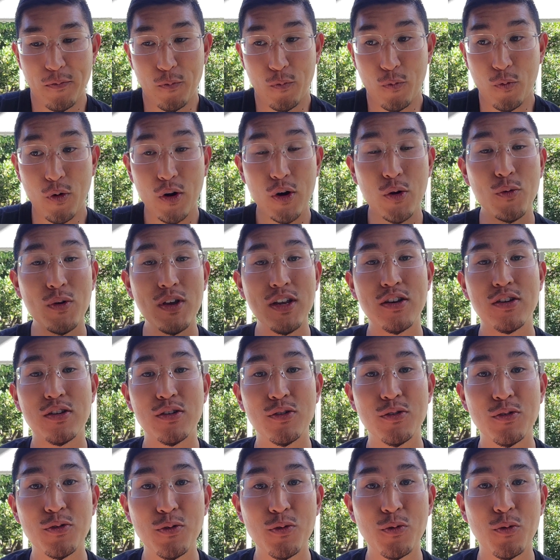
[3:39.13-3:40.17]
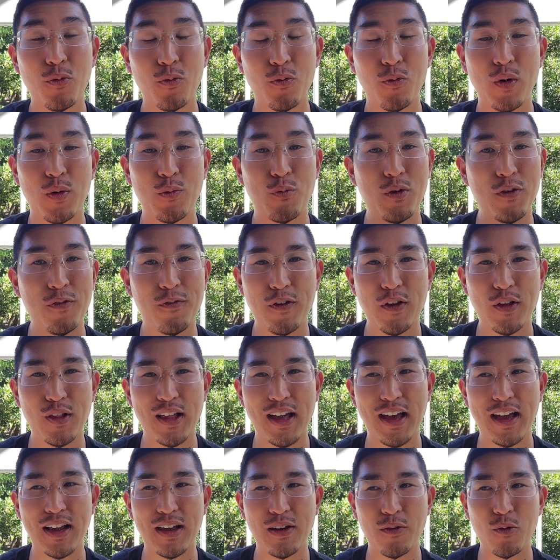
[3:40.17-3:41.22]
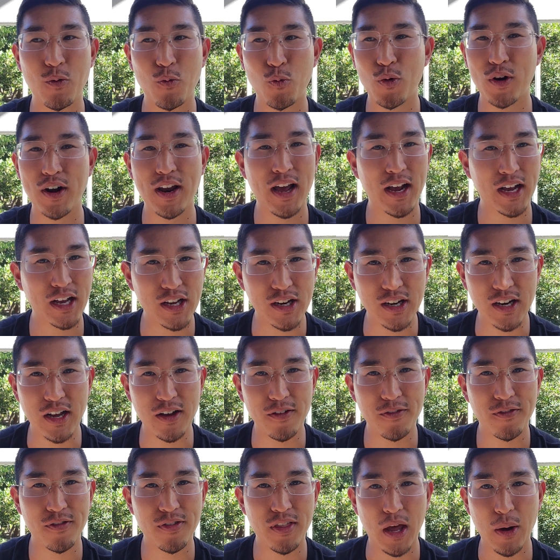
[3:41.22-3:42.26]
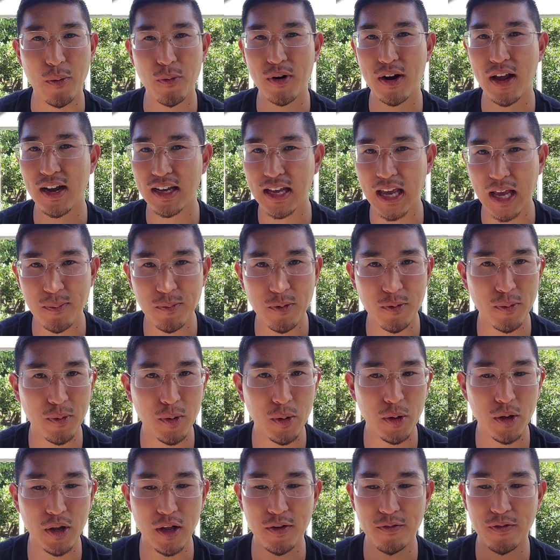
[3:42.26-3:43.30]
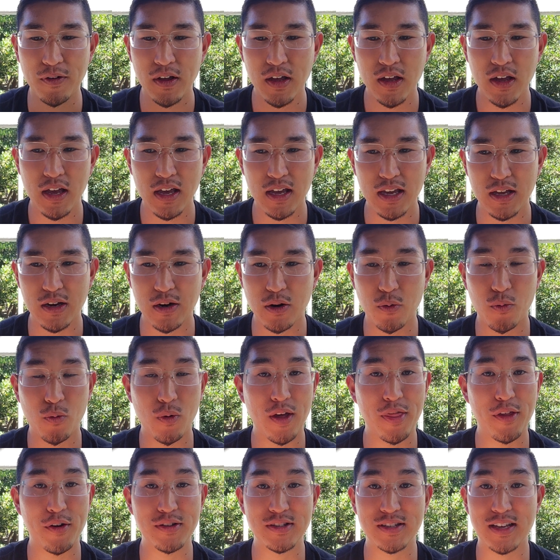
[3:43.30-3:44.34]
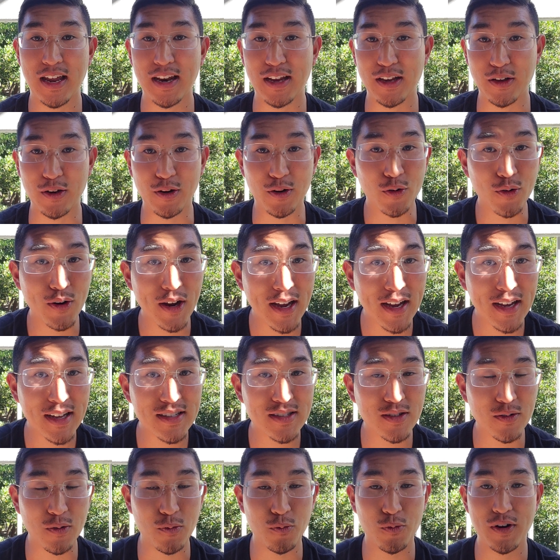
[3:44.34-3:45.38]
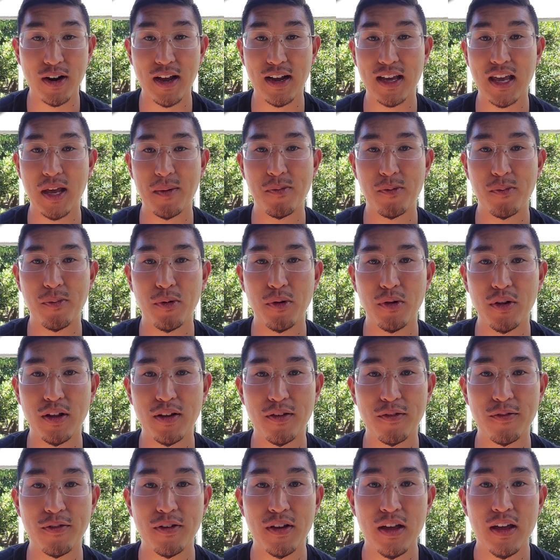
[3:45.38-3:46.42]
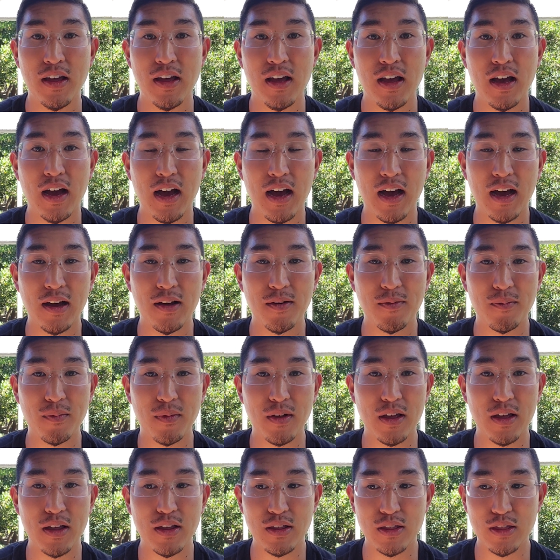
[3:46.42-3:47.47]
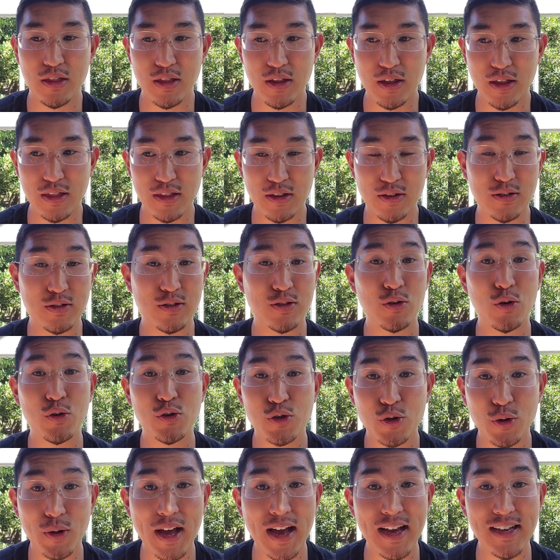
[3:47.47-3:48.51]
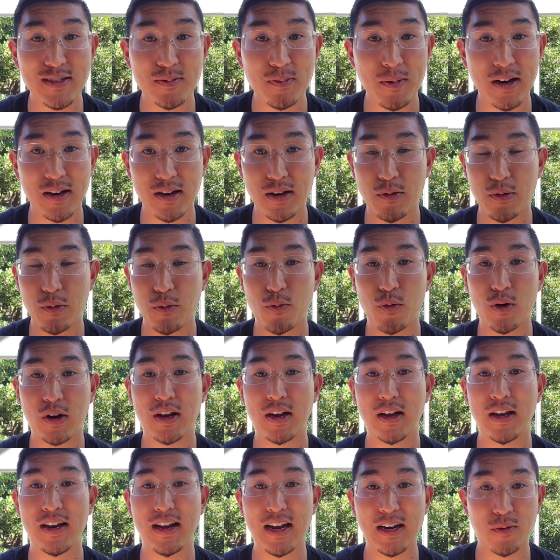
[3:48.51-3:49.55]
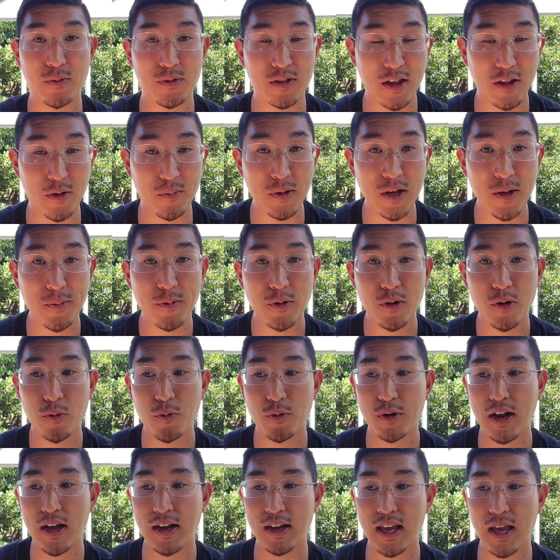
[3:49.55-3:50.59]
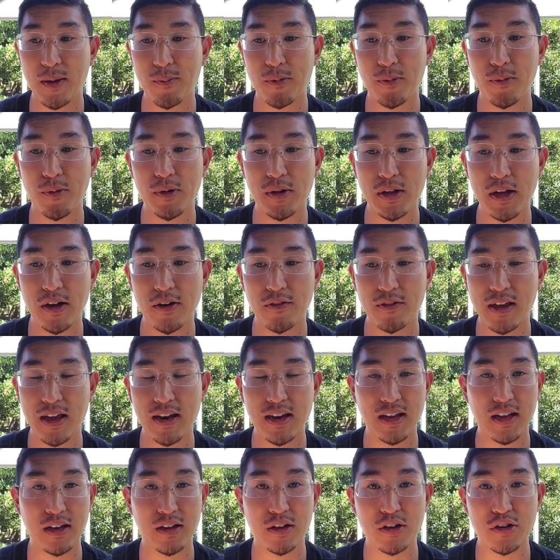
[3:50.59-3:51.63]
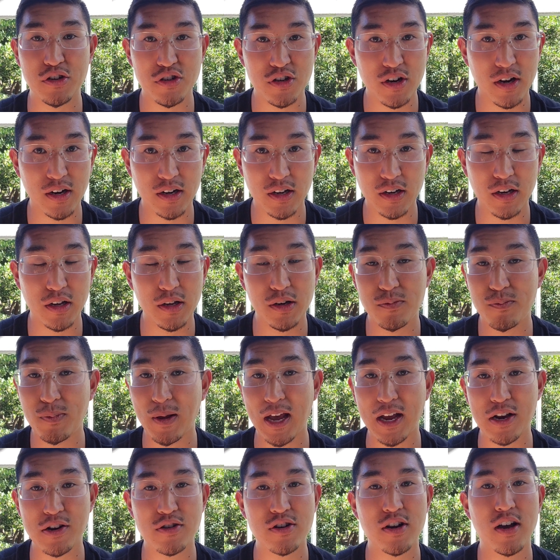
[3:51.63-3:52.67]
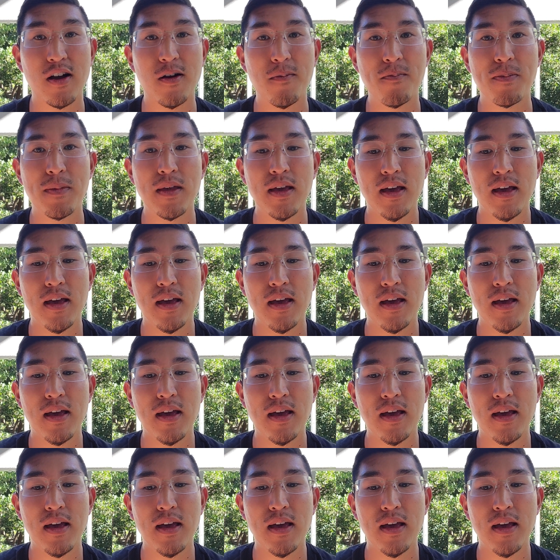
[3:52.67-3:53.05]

what do we do when we feel like we're not good enough, that we're not capable of, you know, whether it's getting good grades, we're not capable of um, social aspect, connect with other people. We're not capable of getting a good good paying job.